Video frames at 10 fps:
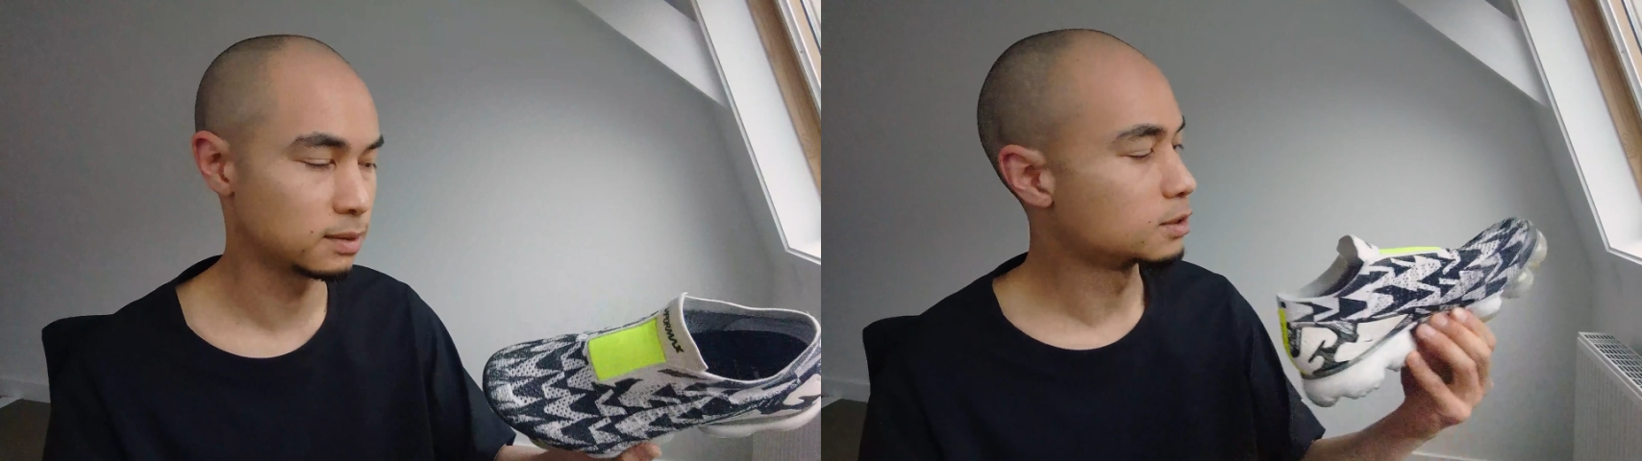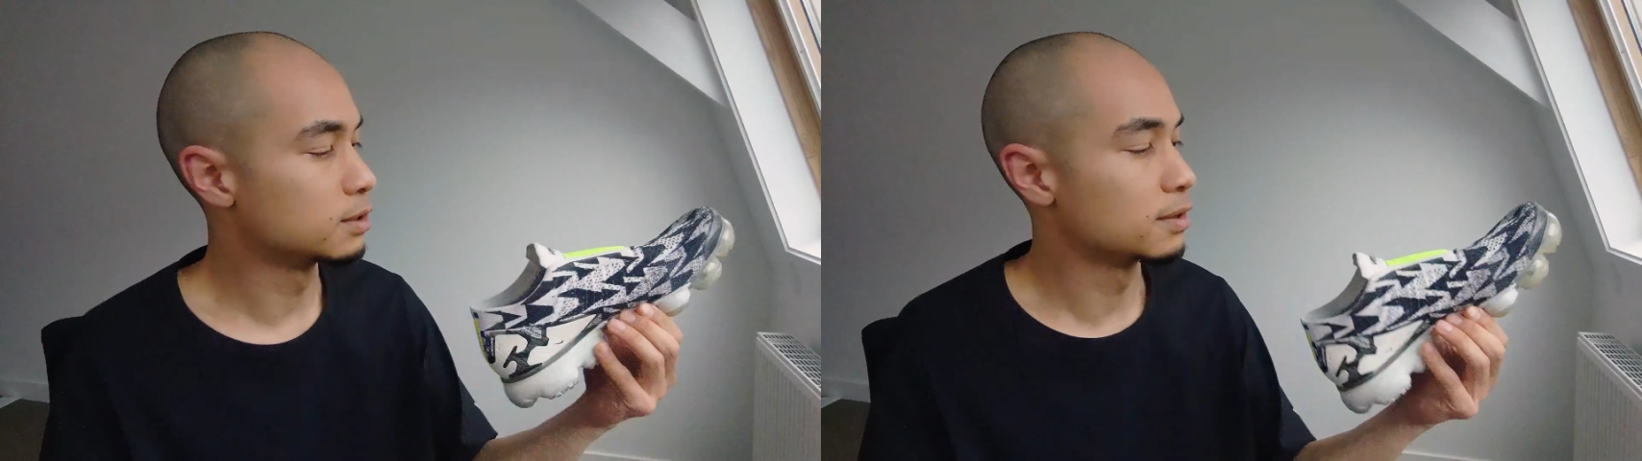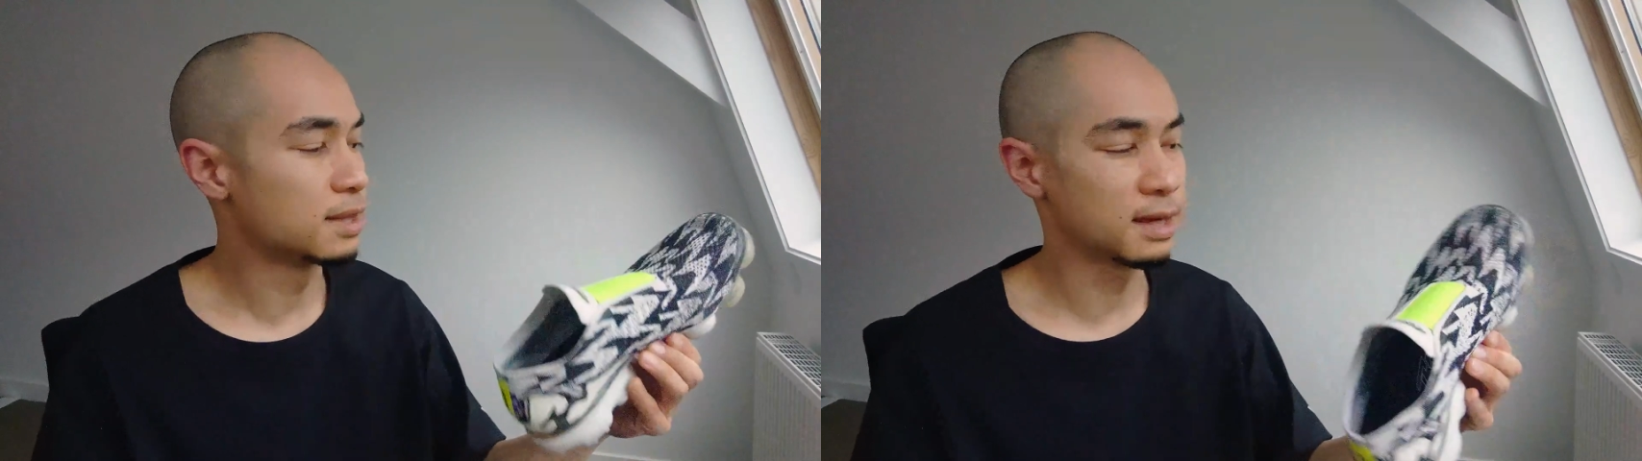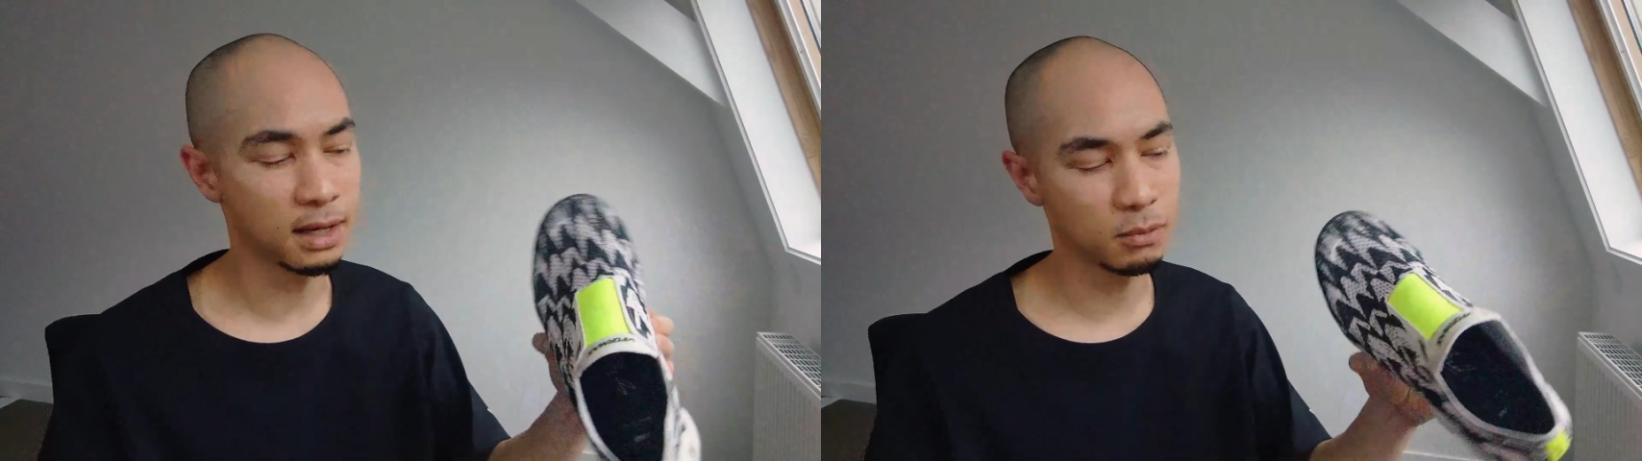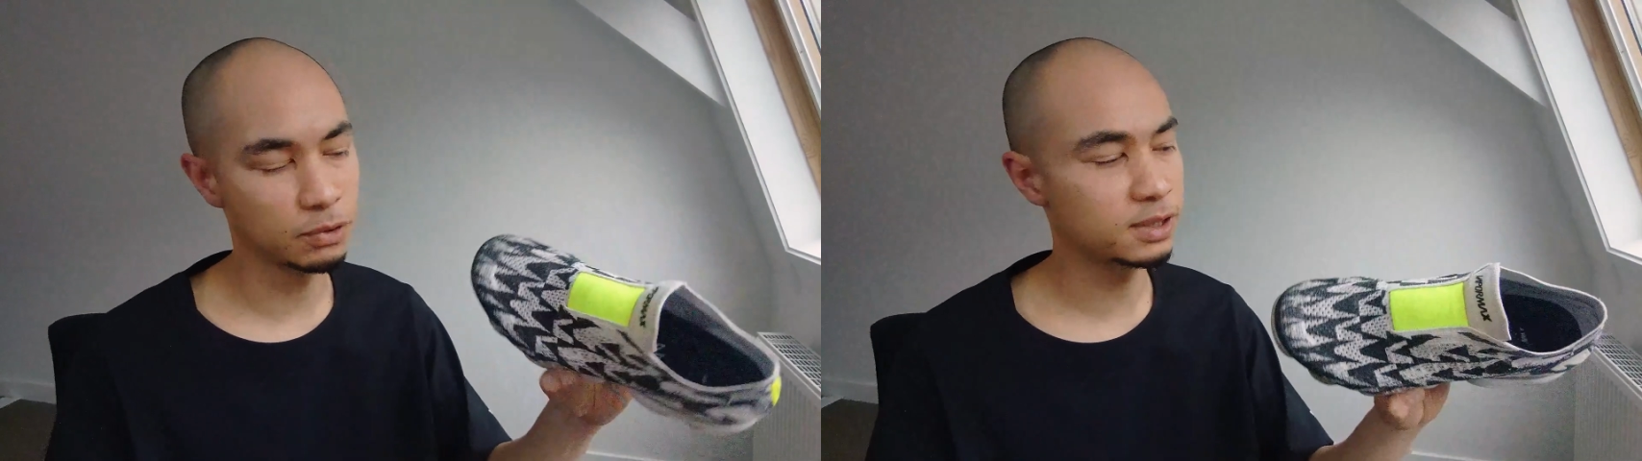So the thing
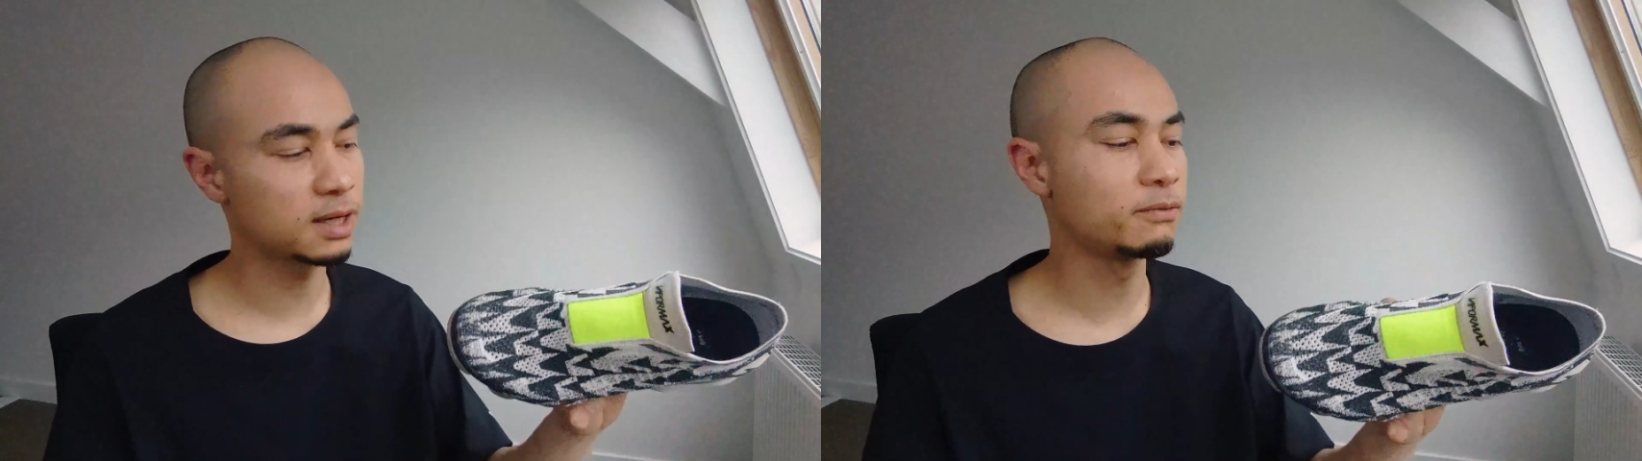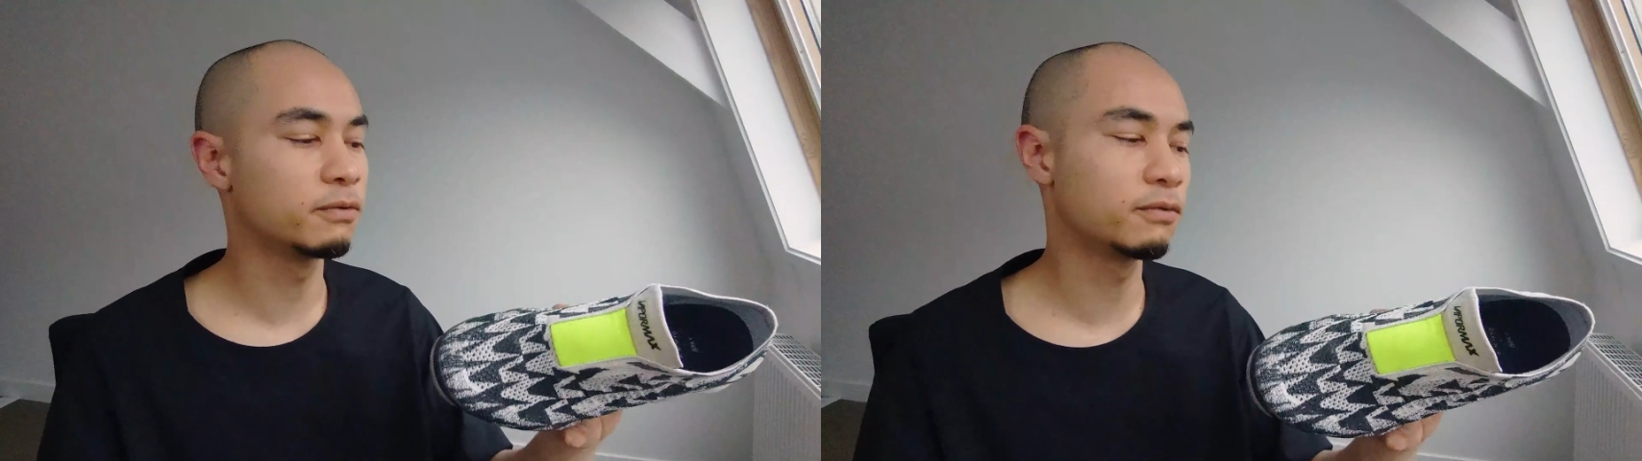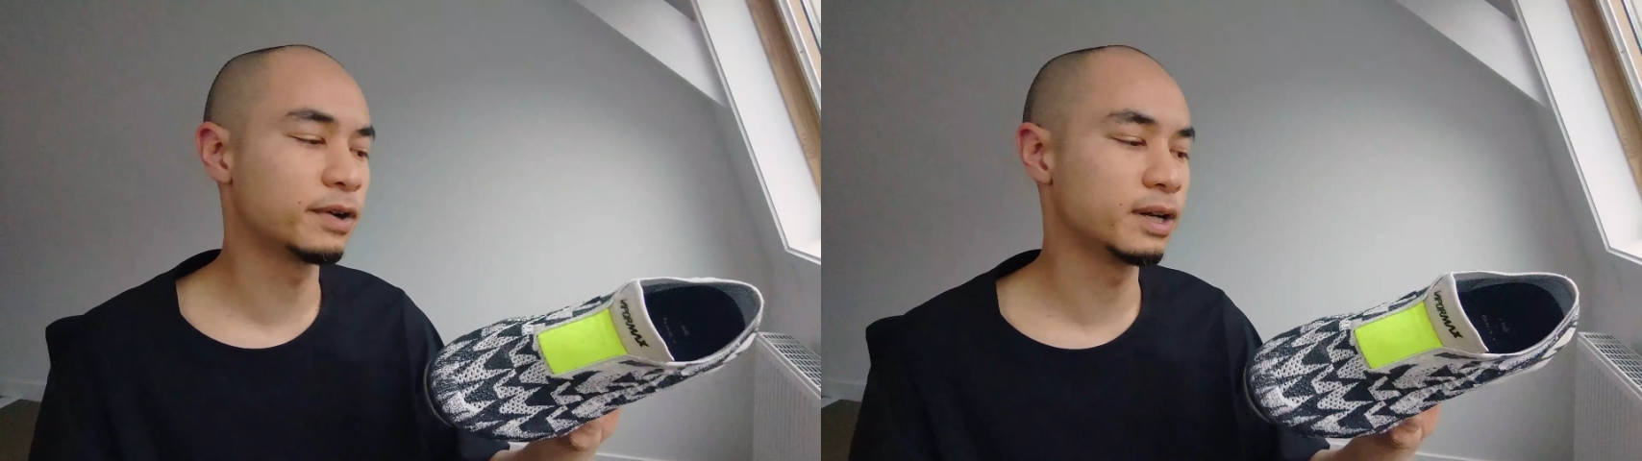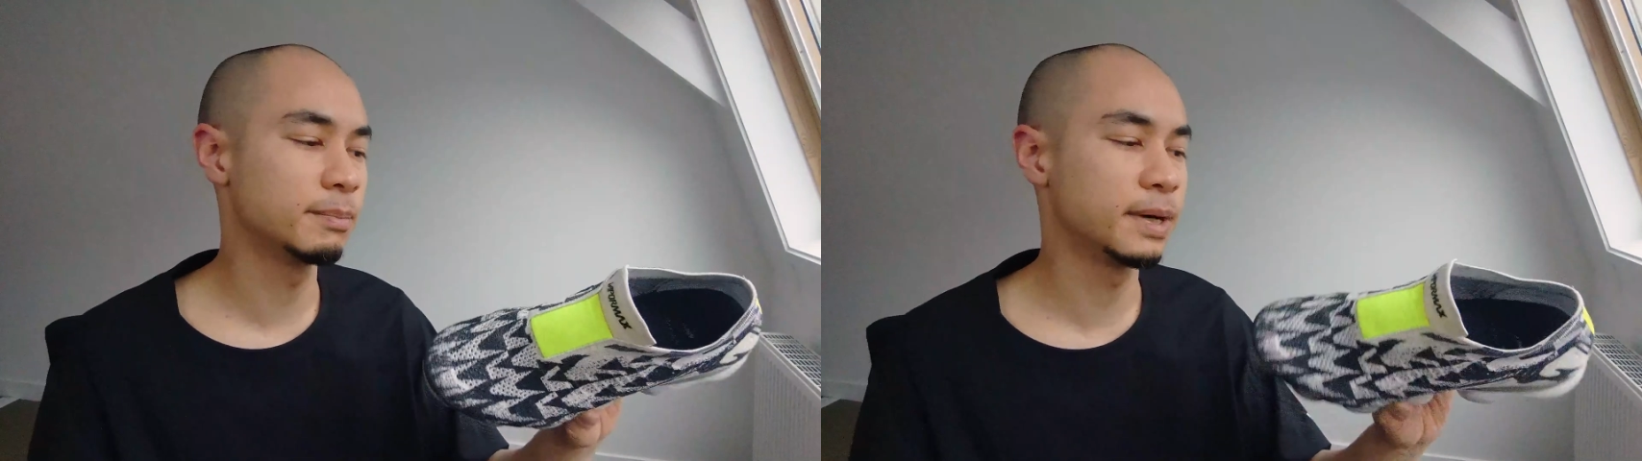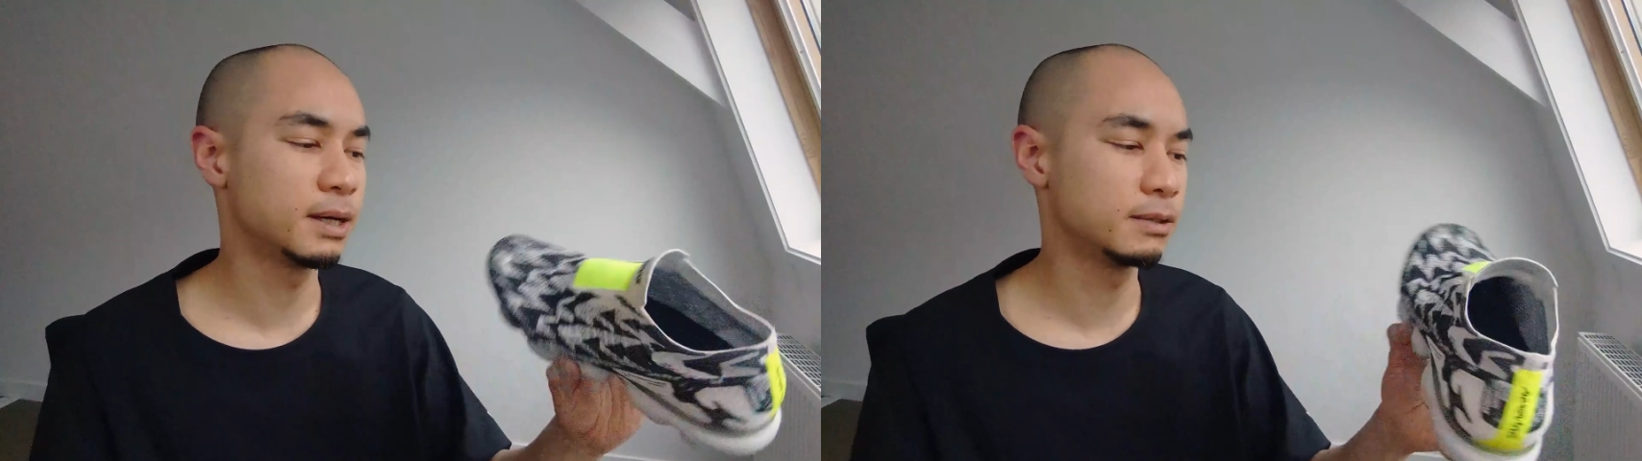I was kind of afraid
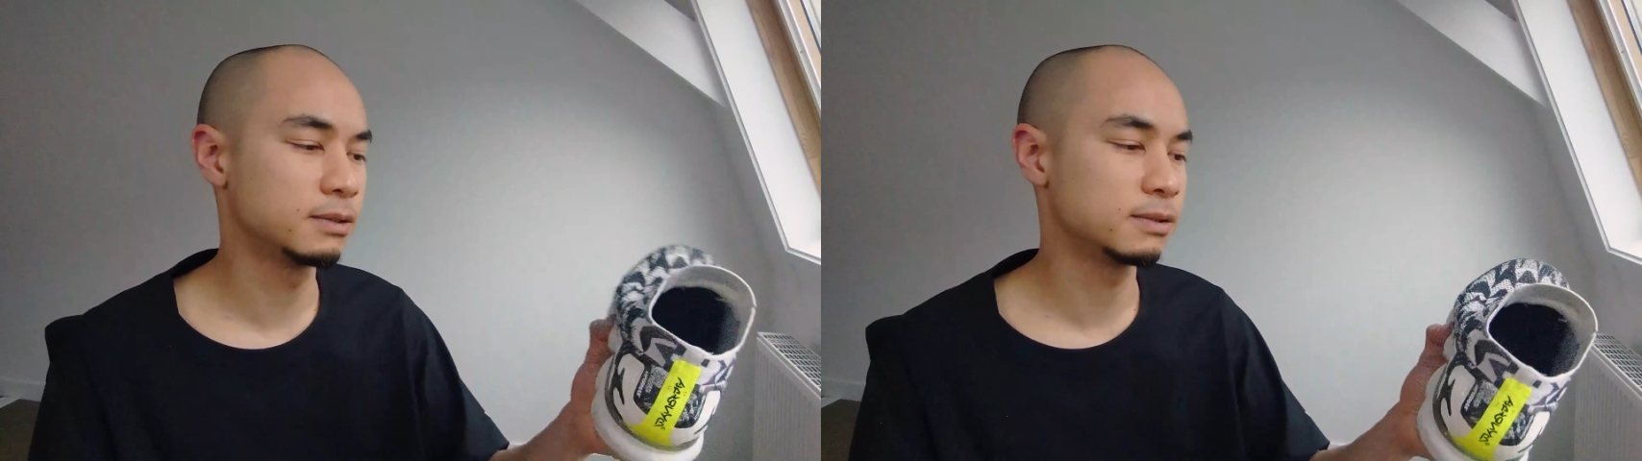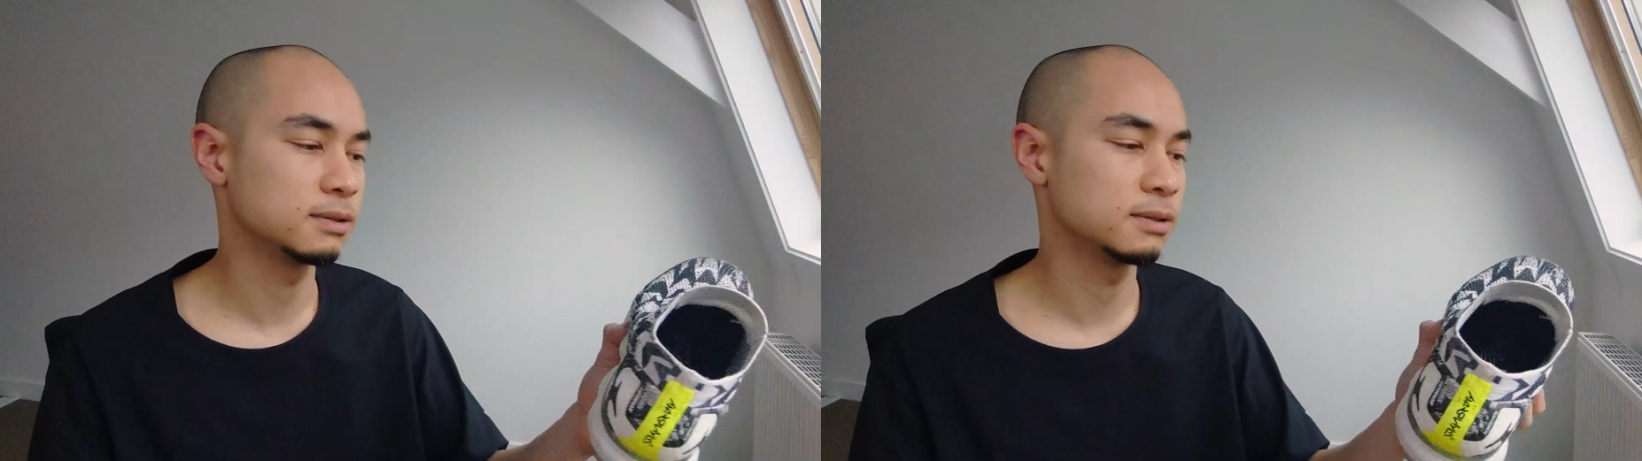about